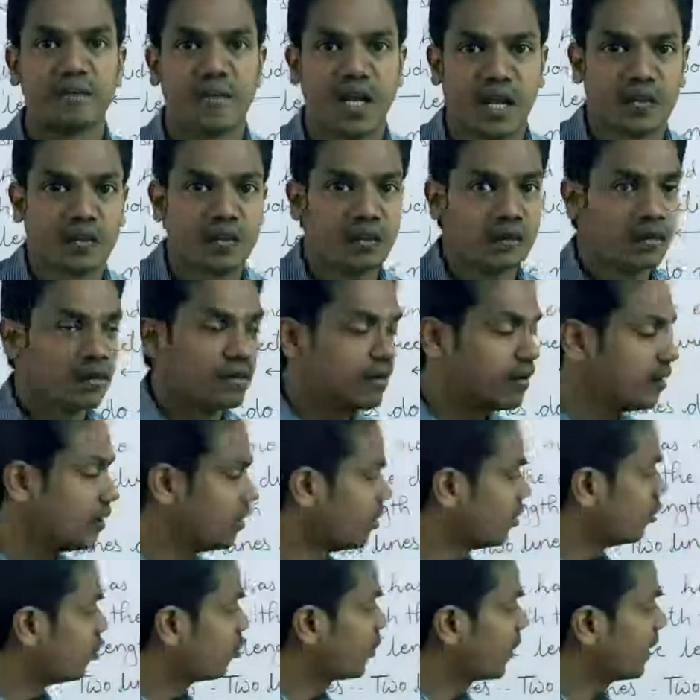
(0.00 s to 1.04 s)
other.
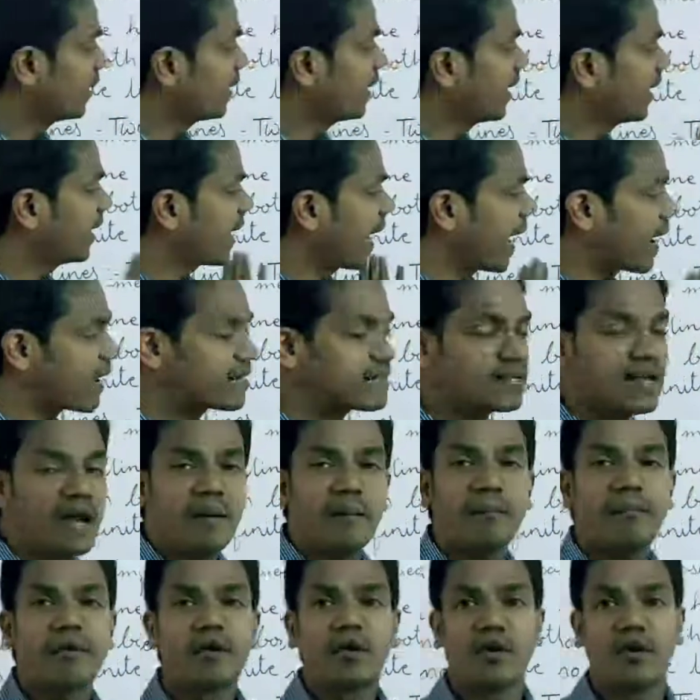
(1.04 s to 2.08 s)
You can take
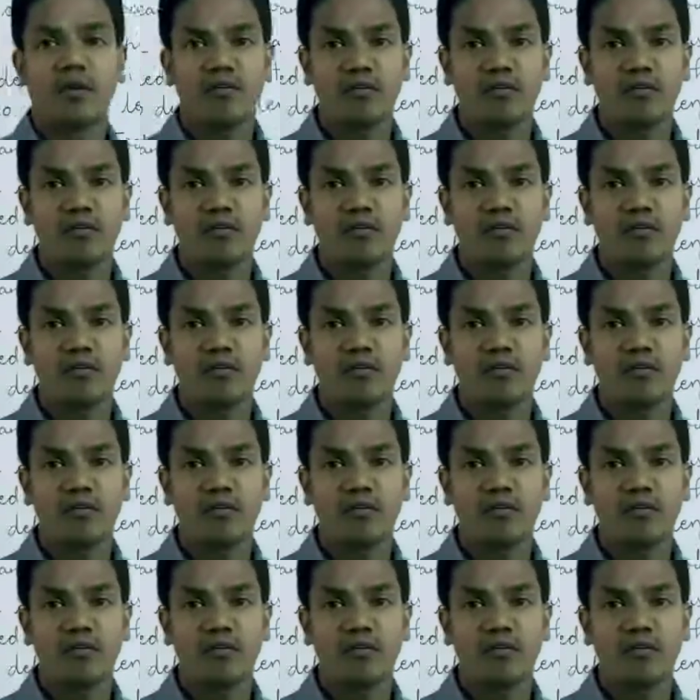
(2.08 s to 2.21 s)
example